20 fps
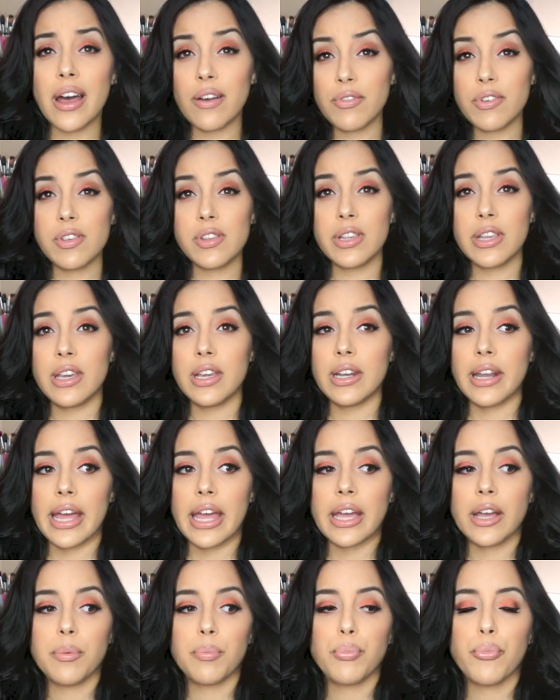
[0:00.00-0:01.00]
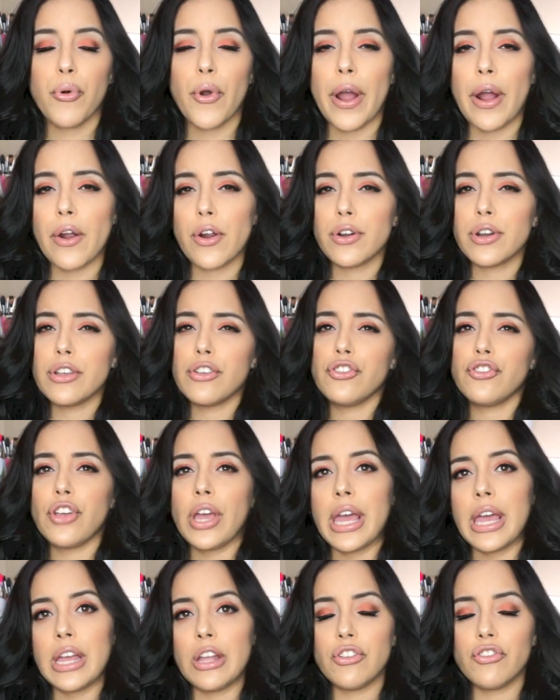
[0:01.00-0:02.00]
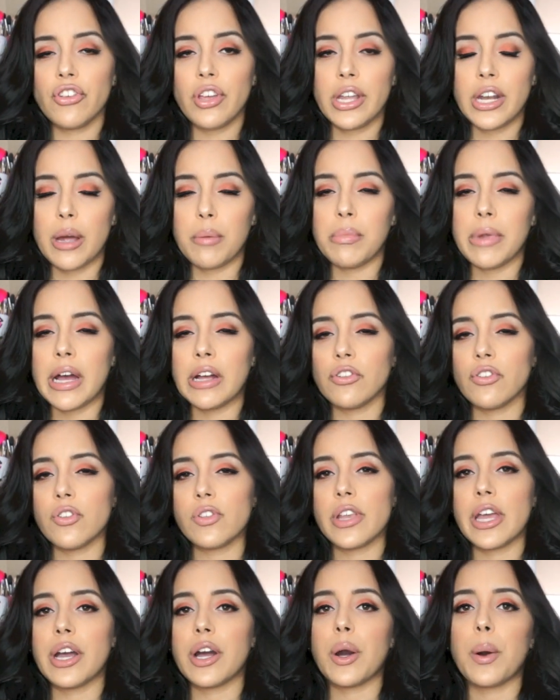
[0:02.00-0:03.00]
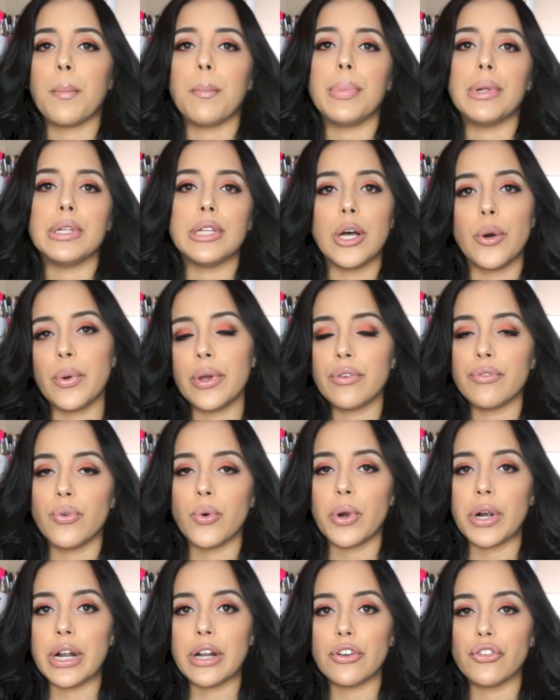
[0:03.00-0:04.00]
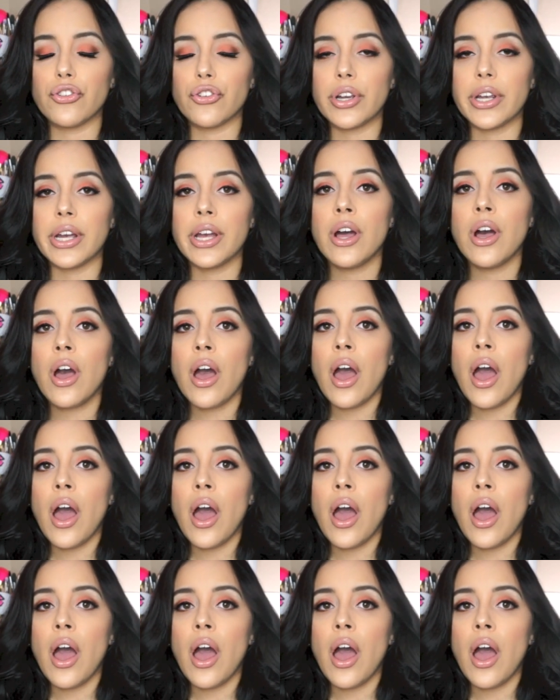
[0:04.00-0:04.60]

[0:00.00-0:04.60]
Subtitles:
Obviously, like, priorities change and I'm not just like blowing 400